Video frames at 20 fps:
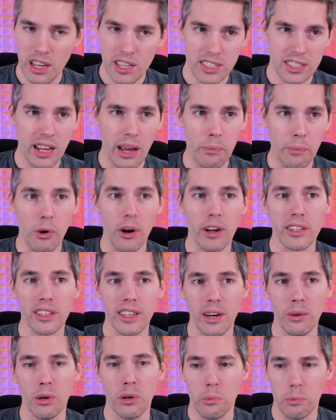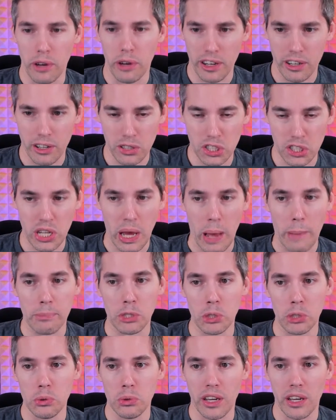Step one, get Willbreaker. Step
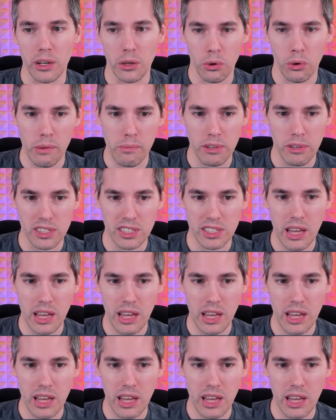two, get equipment.